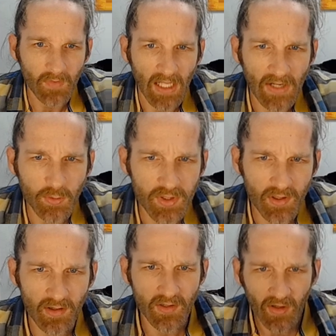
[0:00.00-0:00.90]

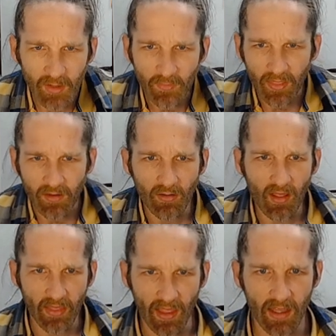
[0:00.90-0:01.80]
Evolutionary development theory
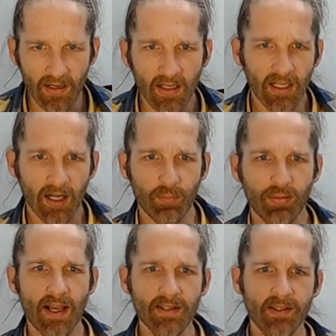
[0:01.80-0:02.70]
then
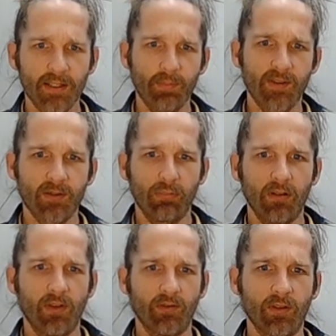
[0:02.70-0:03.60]
applies this principle
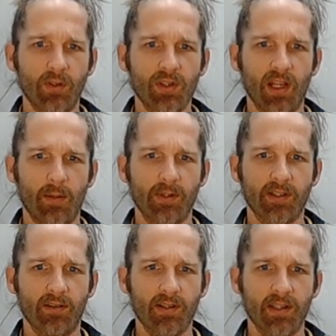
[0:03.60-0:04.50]
of evolution to help us
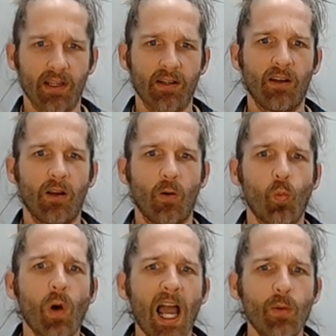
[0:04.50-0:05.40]
understand why